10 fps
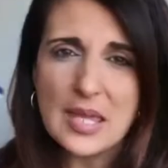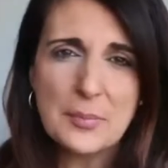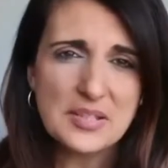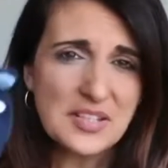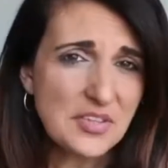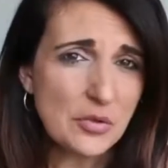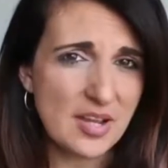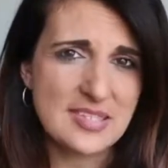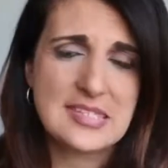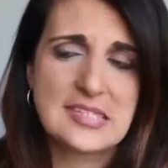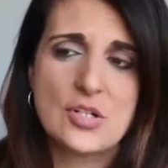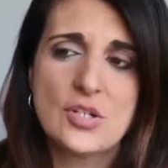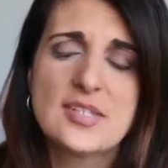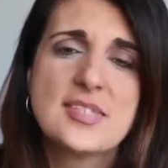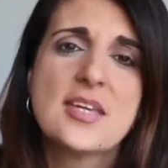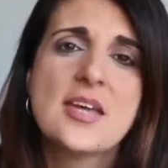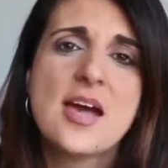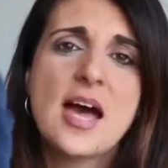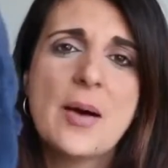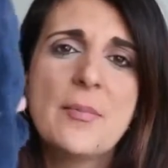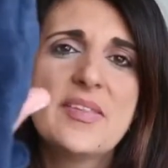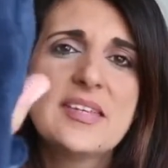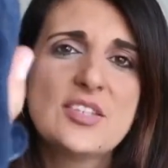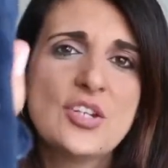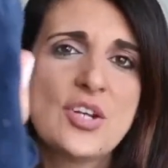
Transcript: I believe they're around $6. Um, but these are